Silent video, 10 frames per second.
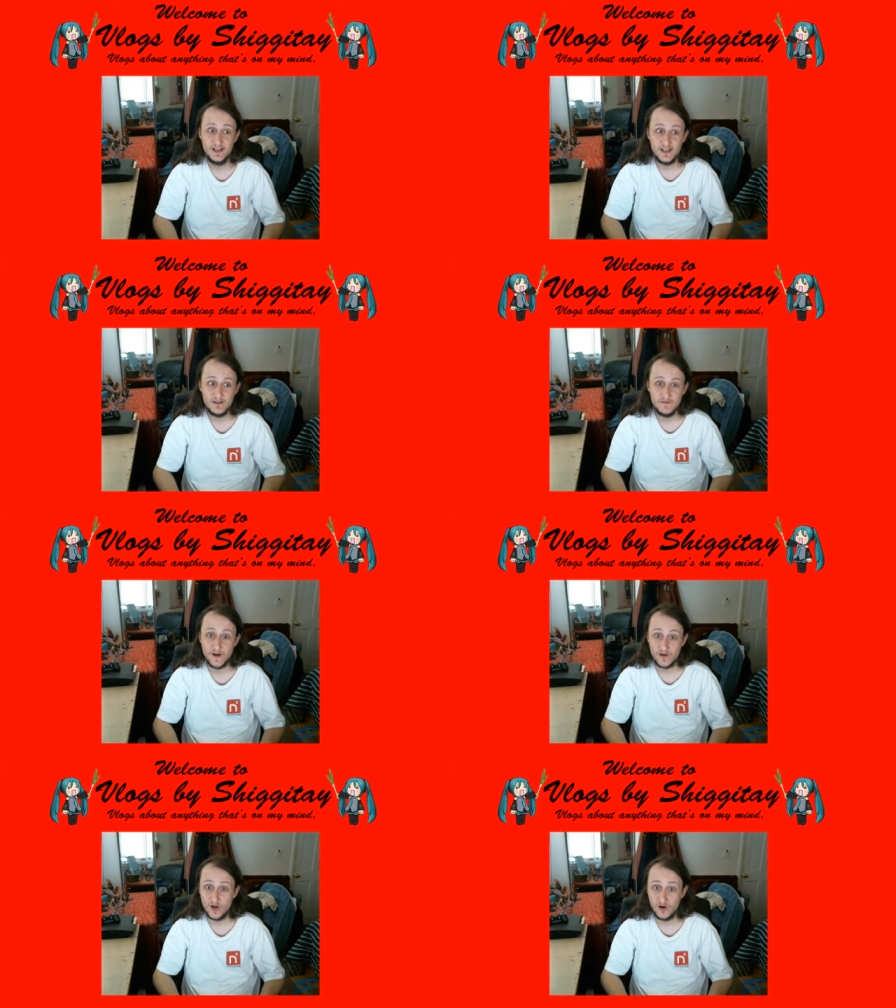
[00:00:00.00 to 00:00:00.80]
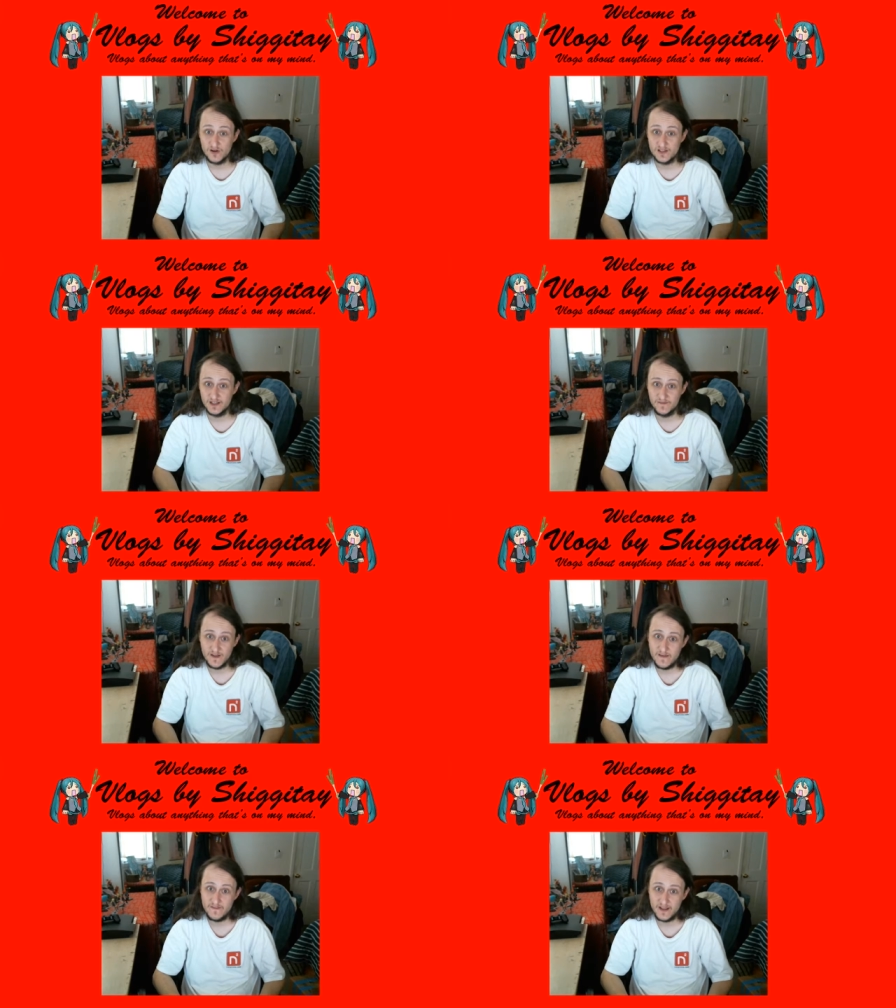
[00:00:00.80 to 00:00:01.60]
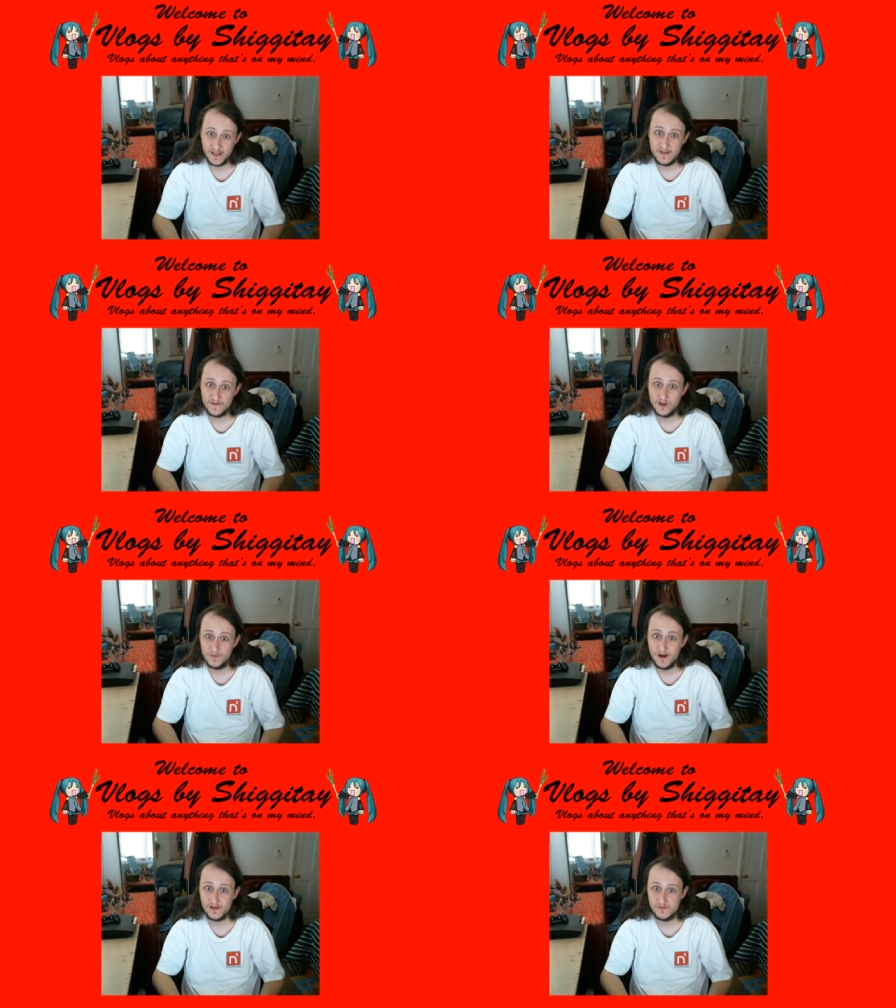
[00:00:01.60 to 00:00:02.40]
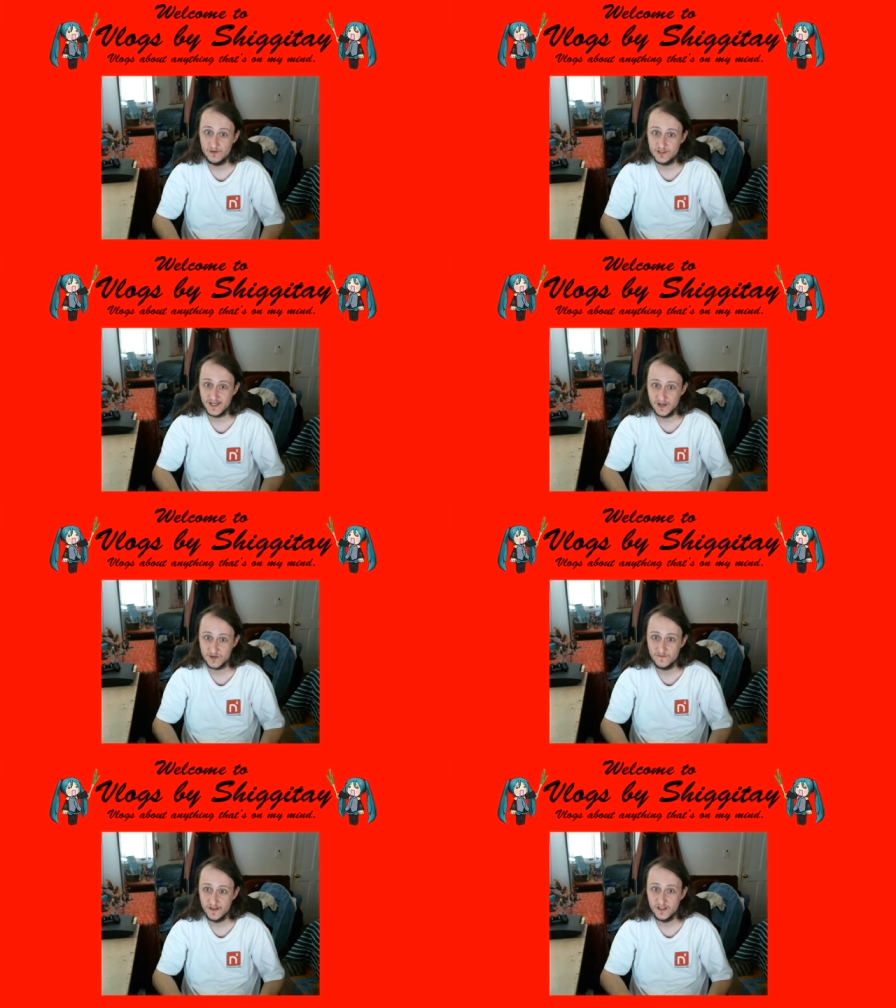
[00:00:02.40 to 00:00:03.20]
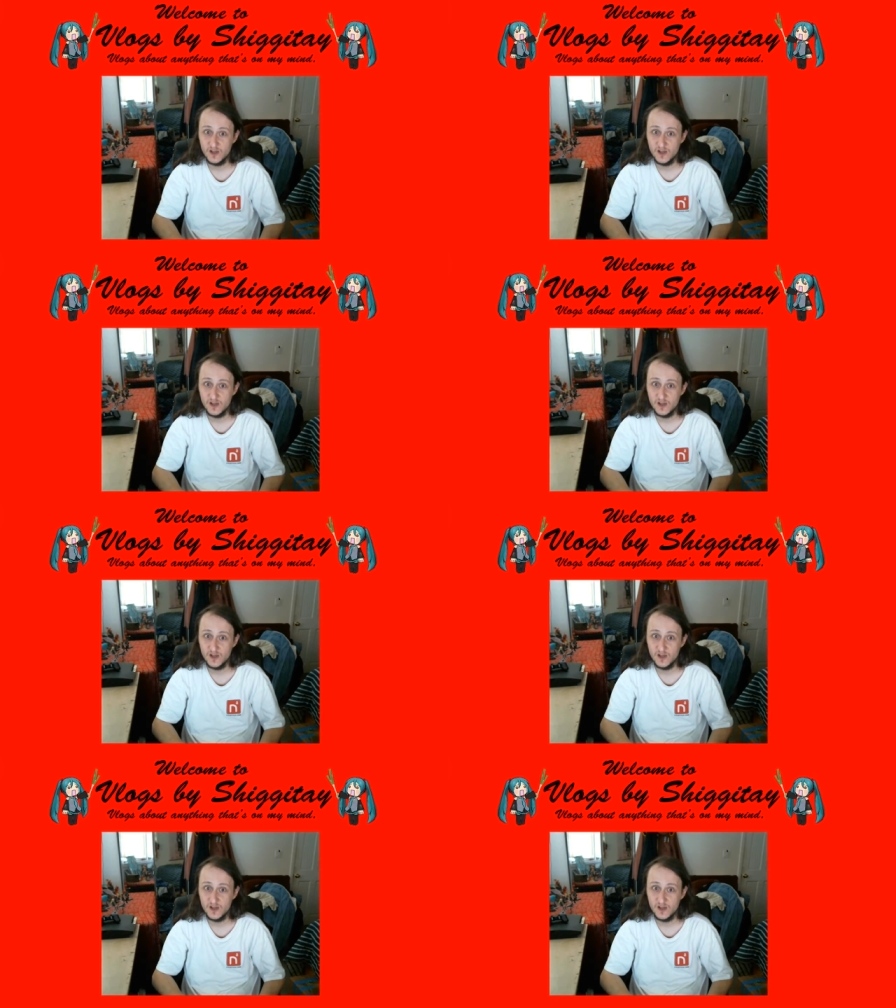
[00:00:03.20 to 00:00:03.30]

very hard to, if at all possible, to counterfeit,